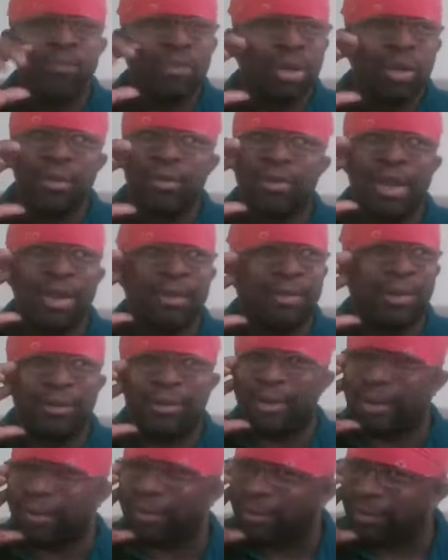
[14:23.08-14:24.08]
did this
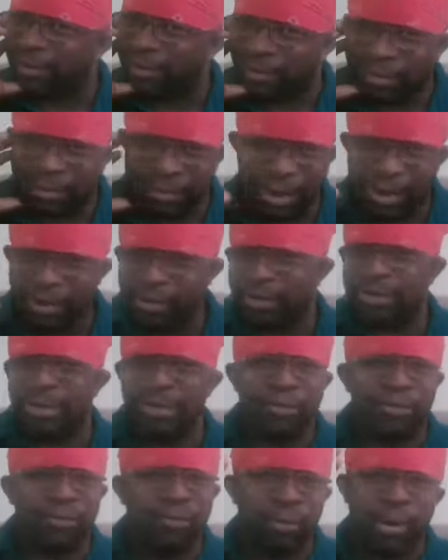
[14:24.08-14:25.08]

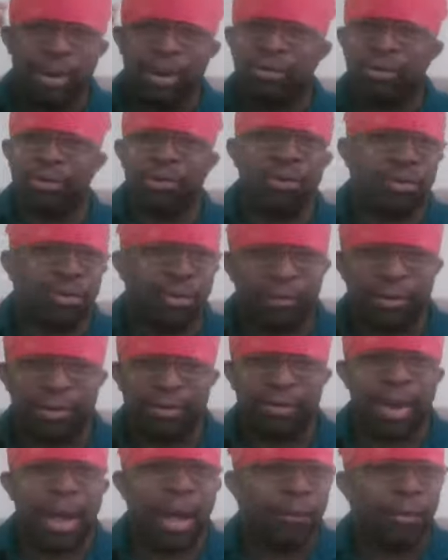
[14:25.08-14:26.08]
extensive research of the
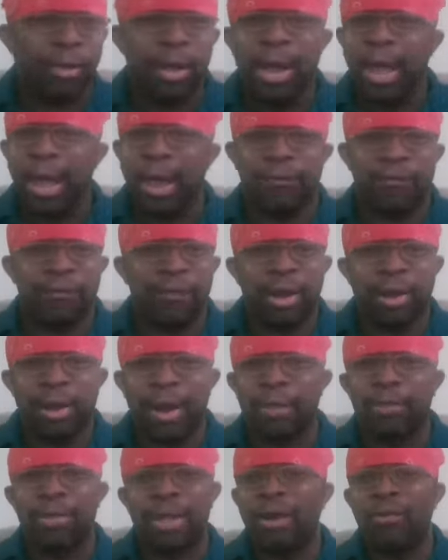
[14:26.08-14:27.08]
South and figured
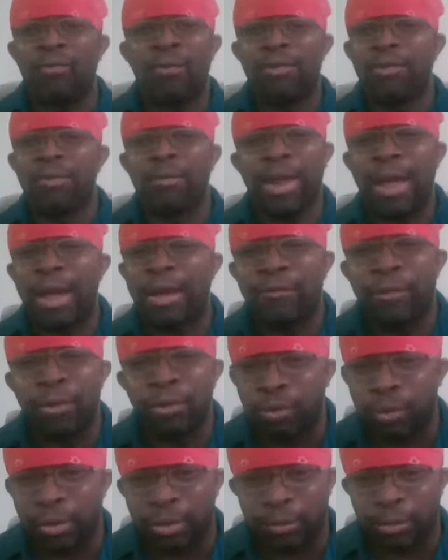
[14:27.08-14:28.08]
out that it wasn't Black
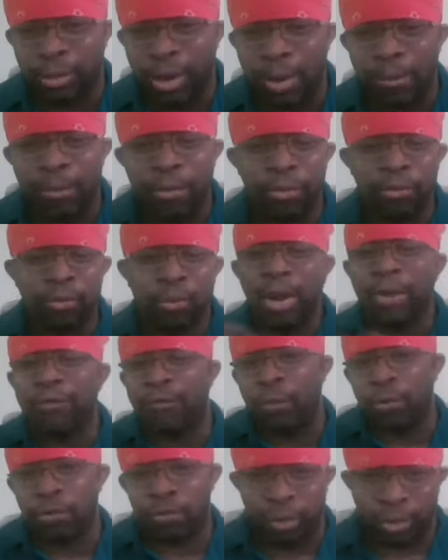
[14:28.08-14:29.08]
folks with the problem, it was white
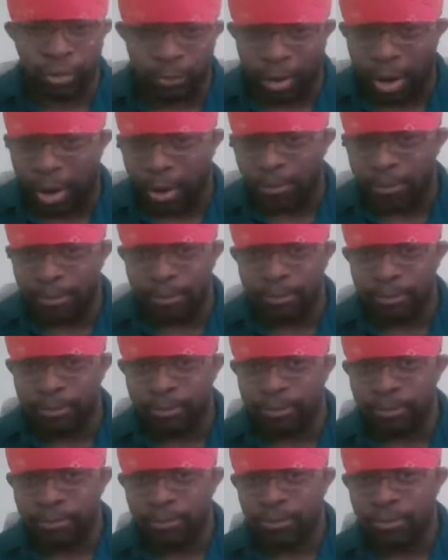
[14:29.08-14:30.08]
folks with the problem.
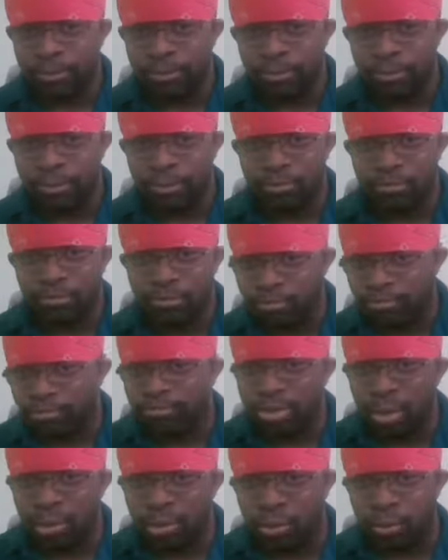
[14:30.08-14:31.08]

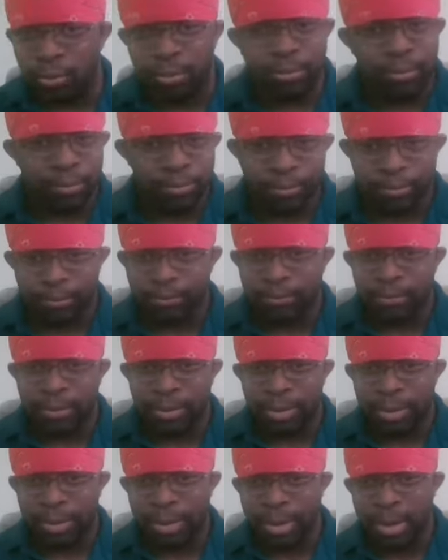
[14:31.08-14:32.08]
Boom.
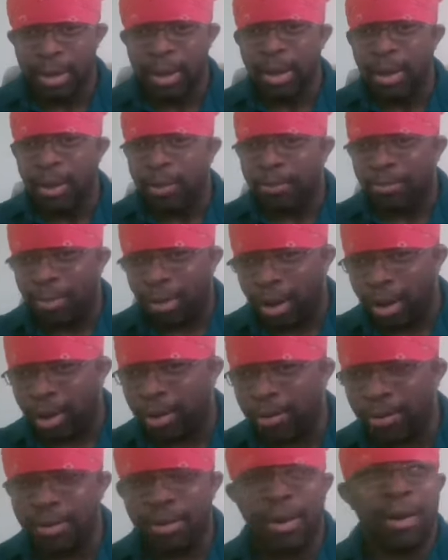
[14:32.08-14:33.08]

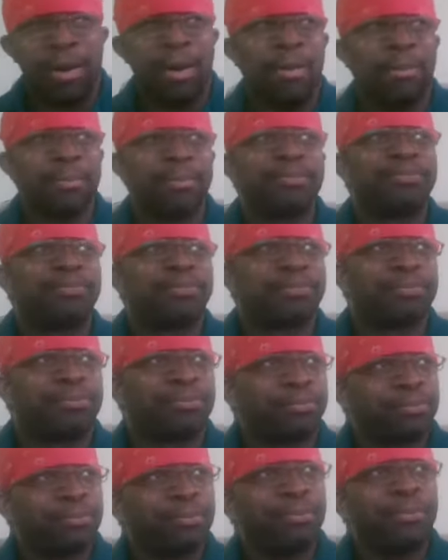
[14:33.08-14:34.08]
But I
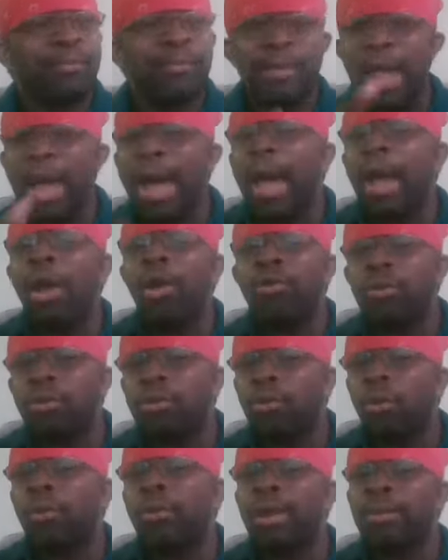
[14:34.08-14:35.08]
also
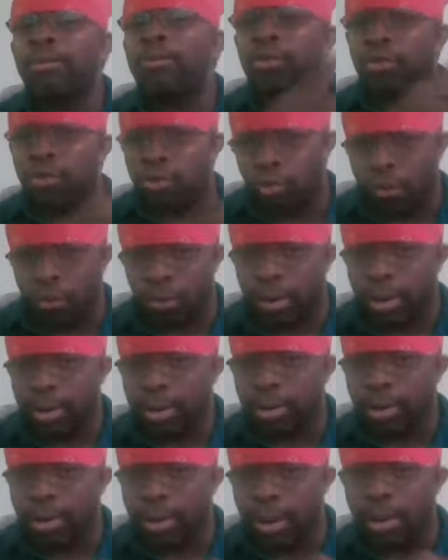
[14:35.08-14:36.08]
told him the story
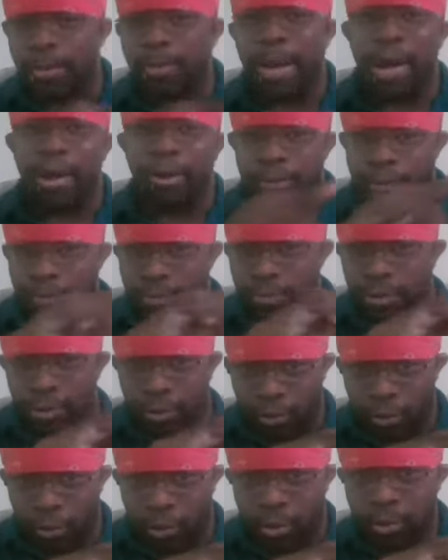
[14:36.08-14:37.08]
about the
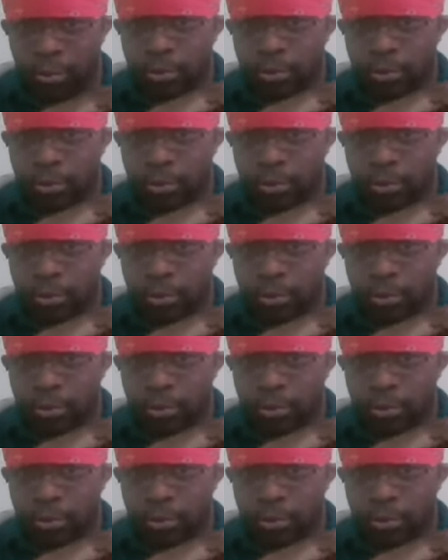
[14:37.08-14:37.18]
girl